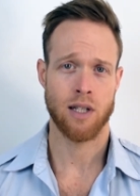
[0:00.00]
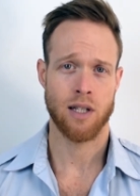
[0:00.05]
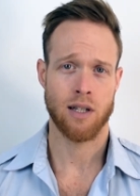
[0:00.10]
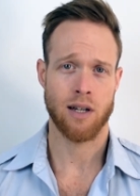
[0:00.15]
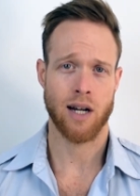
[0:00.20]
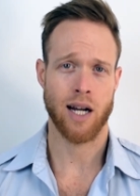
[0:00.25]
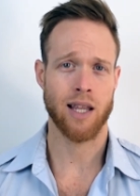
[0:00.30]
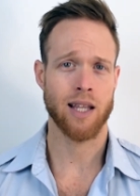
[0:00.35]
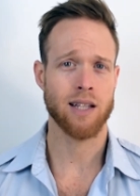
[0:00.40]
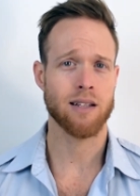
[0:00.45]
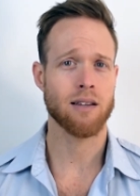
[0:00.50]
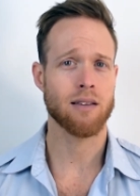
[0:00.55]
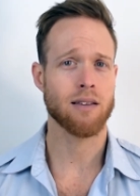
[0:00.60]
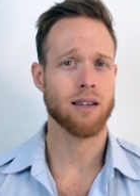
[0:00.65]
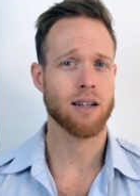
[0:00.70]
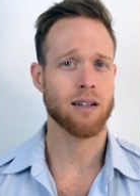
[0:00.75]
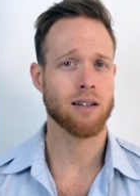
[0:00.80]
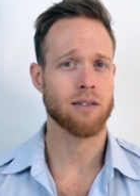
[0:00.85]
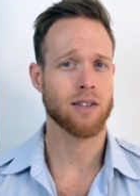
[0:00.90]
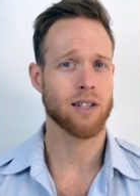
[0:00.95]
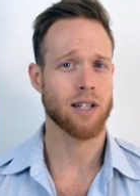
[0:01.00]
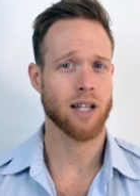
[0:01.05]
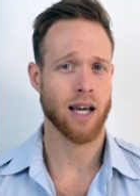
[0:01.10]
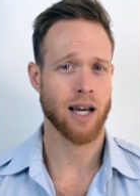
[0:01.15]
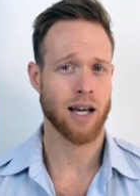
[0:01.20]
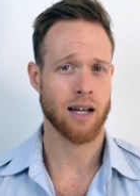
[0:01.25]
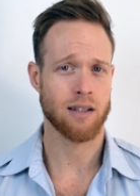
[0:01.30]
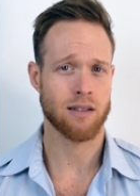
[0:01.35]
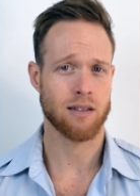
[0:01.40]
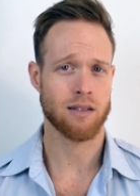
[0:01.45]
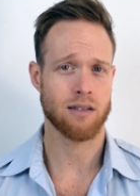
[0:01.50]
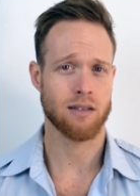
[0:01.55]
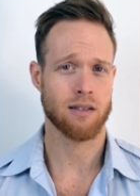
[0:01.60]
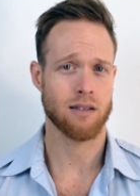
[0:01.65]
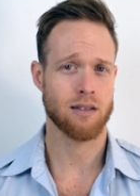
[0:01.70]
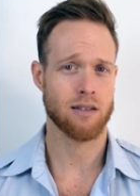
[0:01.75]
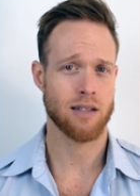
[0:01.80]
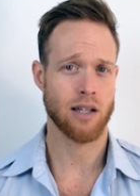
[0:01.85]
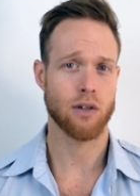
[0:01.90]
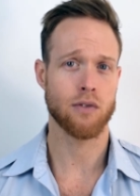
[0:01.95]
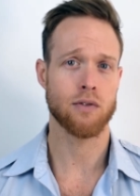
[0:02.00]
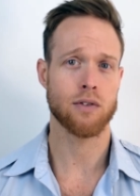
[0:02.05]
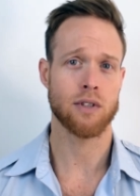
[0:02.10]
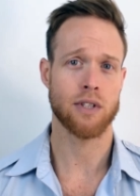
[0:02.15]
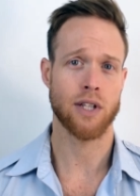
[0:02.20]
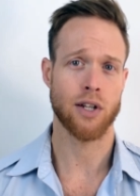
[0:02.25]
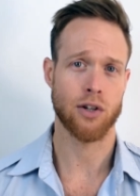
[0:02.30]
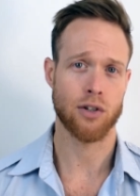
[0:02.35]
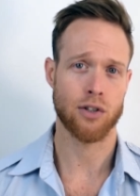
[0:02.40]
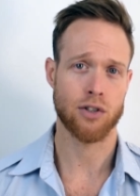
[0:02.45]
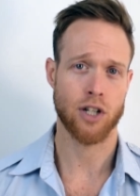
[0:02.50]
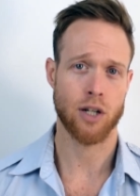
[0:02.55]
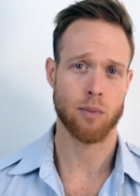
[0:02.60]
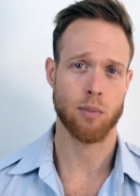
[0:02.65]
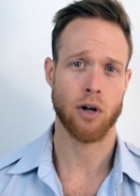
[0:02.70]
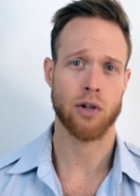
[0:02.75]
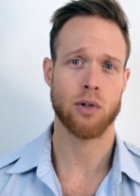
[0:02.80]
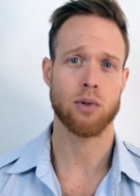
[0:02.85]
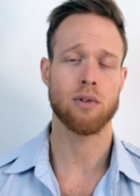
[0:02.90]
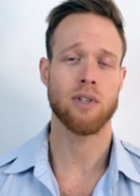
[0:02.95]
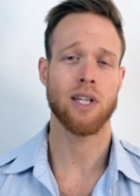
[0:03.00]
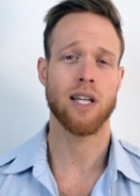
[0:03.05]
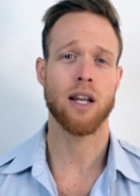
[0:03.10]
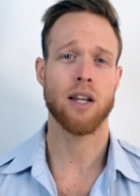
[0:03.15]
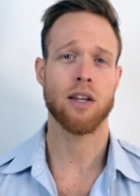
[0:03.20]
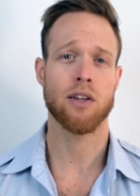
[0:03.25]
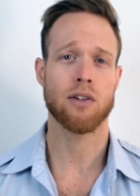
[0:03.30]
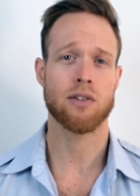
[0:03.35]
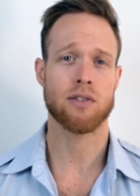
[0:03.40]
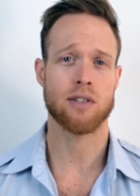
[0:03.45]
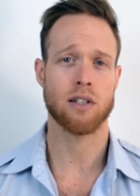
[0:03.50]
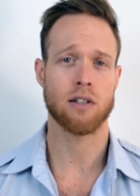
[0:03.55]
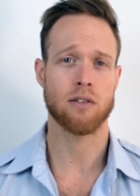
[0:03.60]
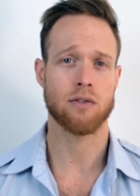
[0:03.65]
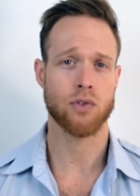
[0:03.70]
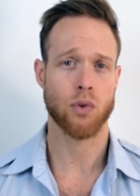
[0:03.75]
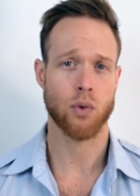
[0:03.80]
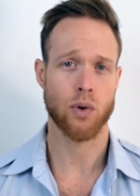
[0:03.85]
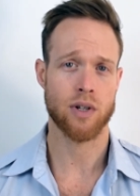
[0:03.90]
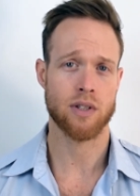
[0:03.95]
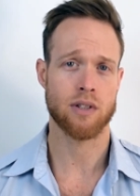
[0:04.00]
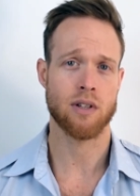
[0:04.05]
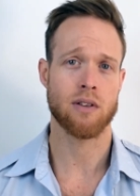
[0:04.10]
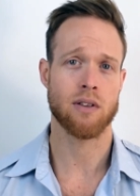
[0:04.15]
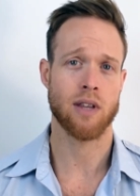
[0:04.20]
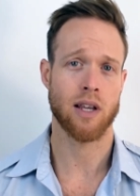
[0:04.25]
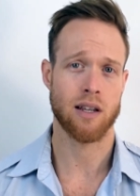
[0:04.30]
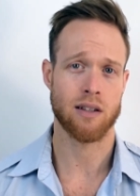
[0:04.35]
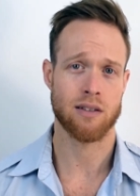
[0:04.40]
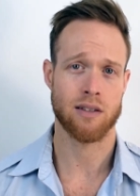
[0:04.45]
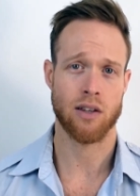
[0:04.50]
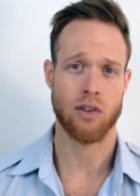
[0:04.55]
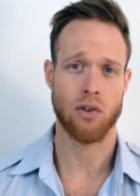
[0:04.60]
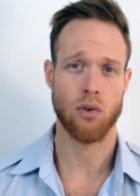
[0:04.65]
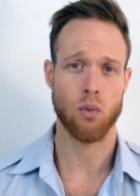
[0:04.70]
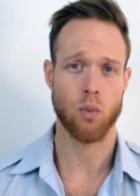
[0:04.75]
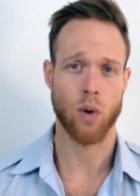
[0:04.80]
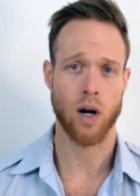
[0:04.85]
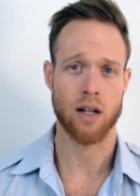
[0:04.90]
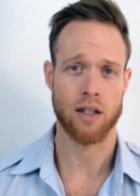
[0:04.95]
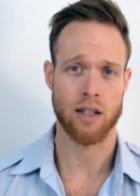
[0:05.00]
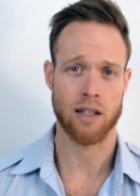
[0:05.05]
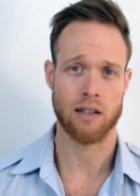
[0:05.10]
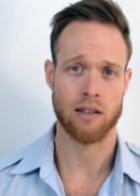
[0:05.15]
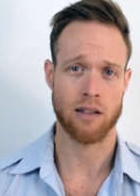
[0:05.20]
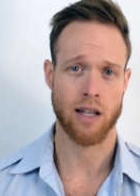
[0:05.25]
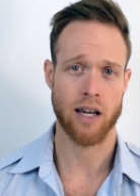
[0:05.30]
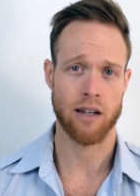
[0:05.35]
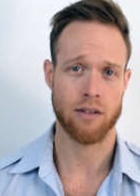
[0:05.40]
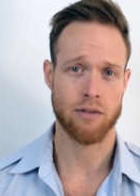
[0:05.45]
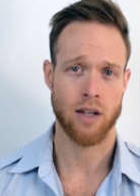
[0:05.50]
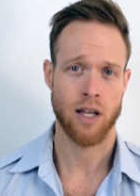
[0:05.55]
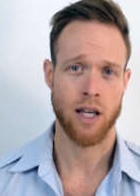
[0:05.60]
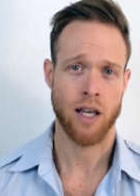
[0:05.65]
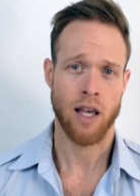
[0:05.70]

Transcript: I like to think of it as self-leadership. Are you leading yourself towards the things that you want in life?